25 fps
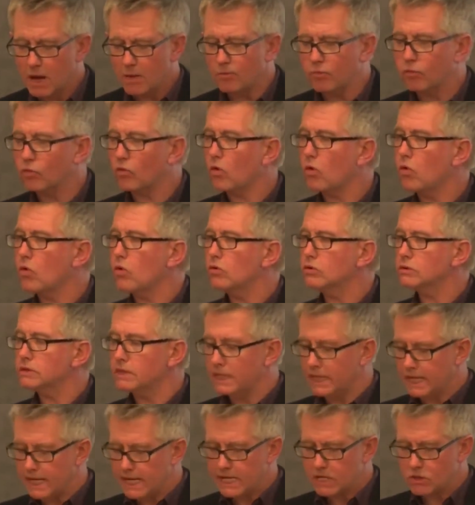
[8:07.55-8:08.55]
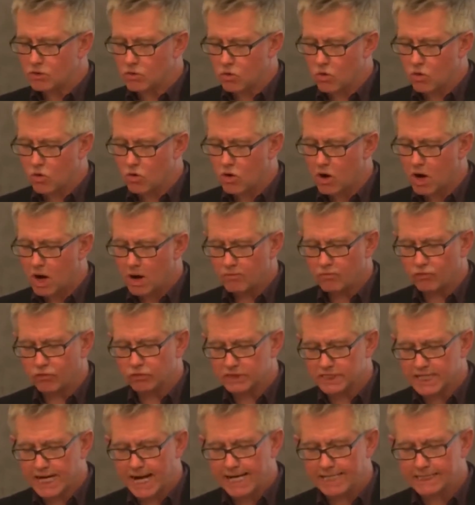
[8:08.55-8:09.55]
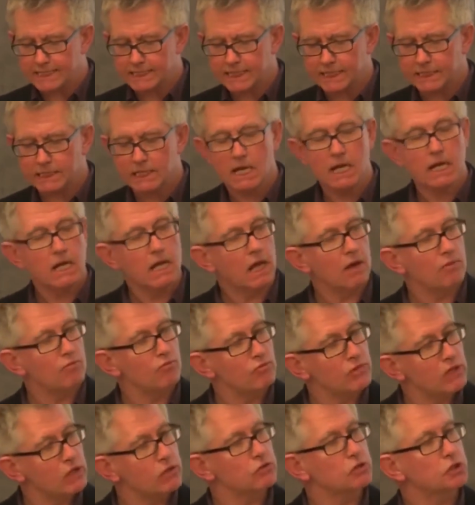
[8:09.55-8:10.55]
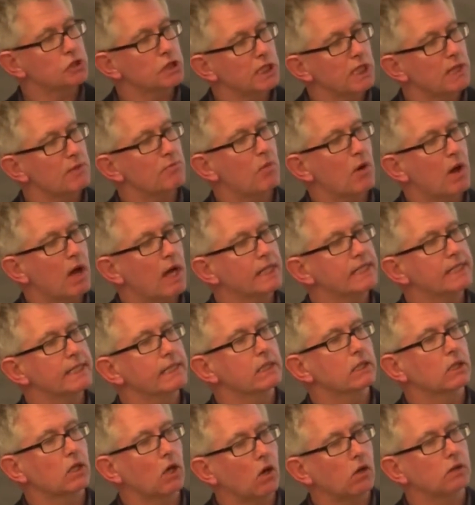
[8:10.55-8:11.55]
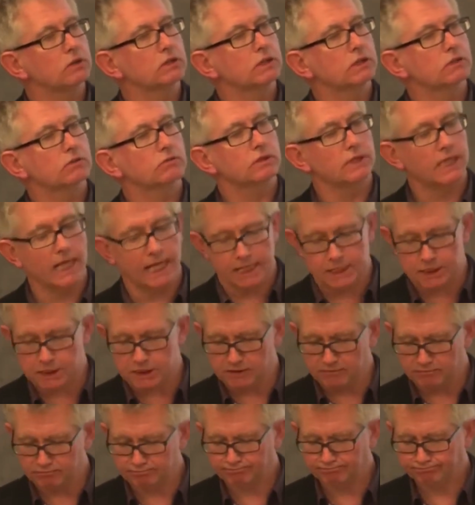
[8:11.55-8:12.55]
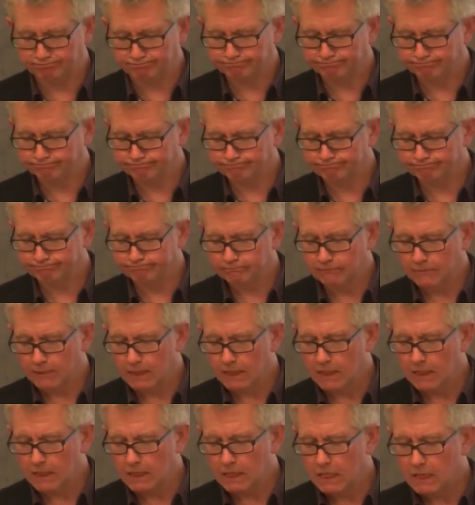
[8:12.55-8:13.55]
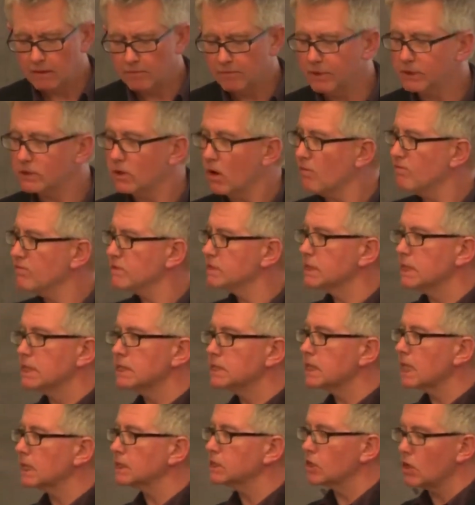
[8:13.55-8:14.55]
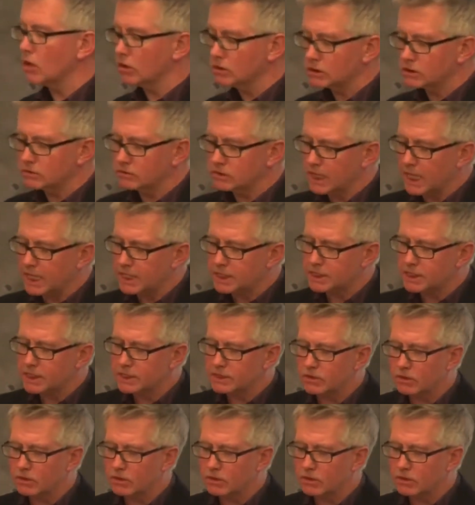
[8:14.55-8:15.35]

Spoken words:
broad, equal, protected, and mutually binding consultation. But obviously, such consultation is